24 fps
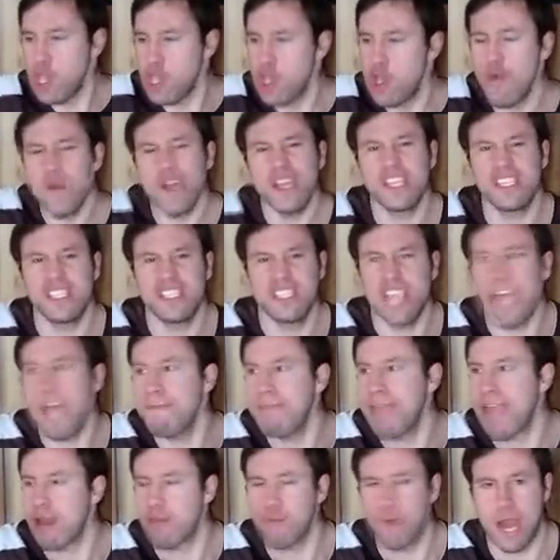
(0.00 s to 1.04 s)
You
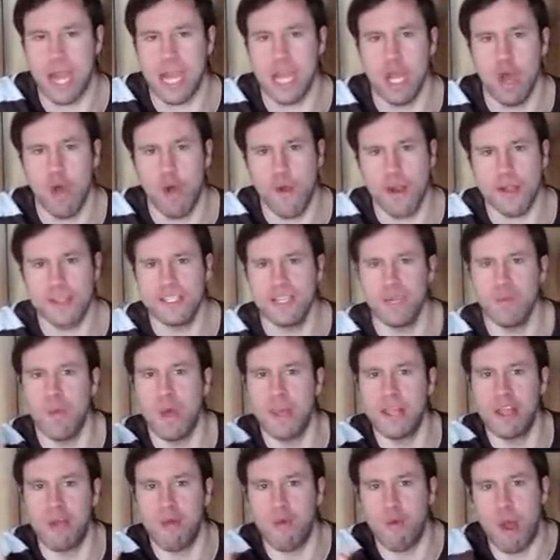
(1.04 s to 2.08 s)
accept that Randy Orton
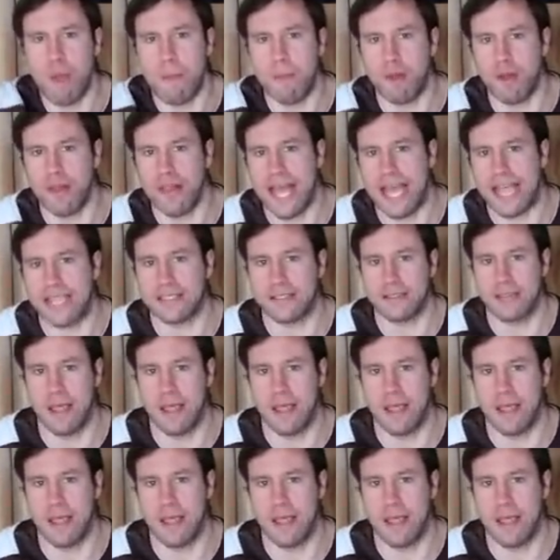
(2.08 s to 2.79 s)
won the Rumble last